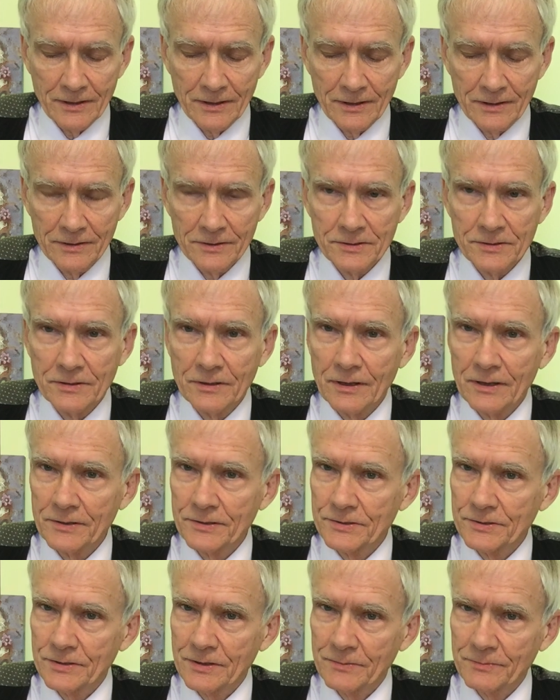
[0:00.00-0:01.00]
and is not
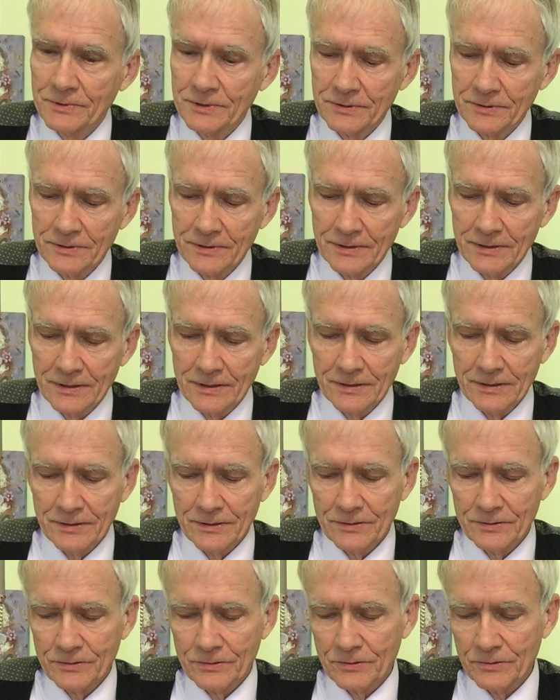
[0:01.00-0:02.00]
subject
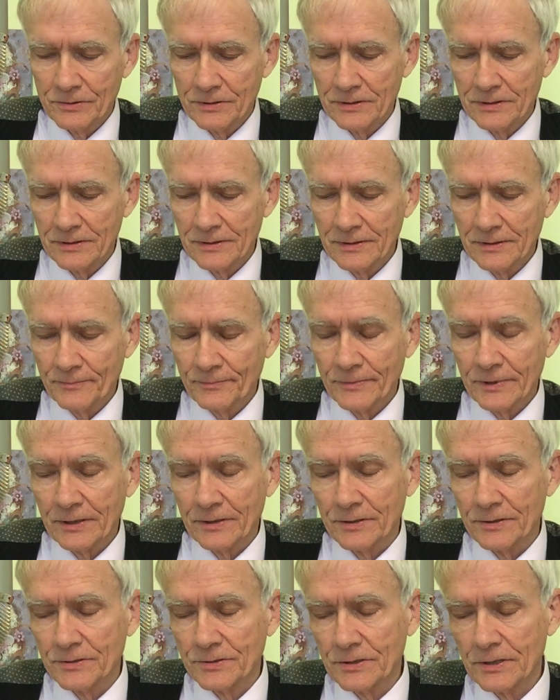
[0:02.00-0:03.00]
to the
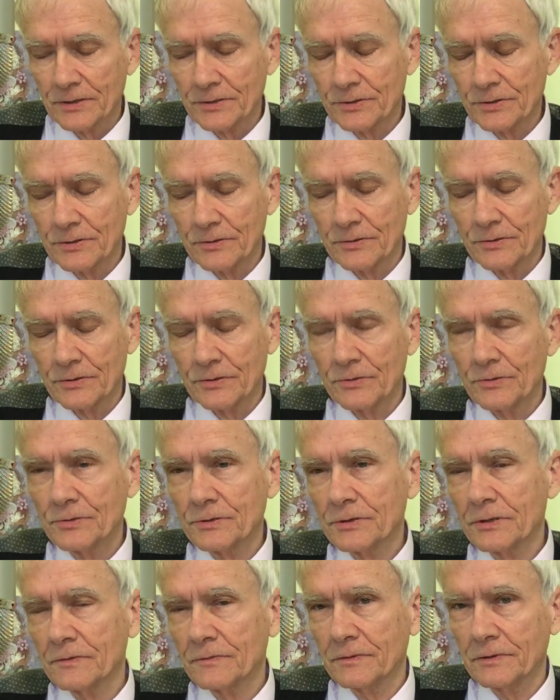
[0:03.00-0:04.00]
section
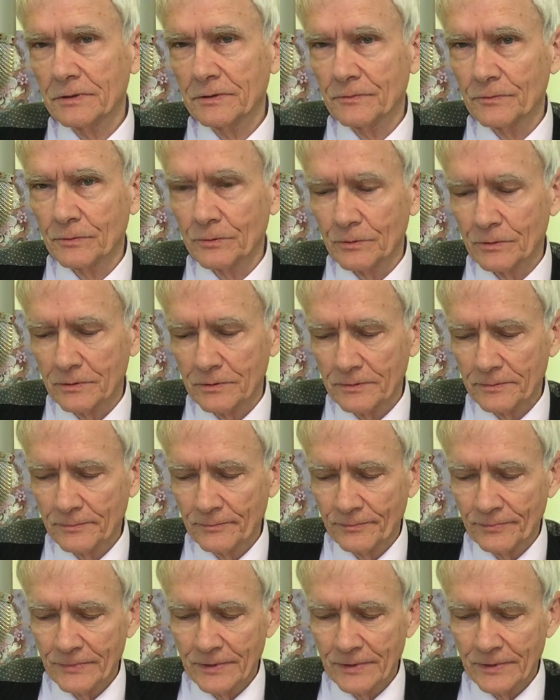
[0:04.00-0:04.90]
274A1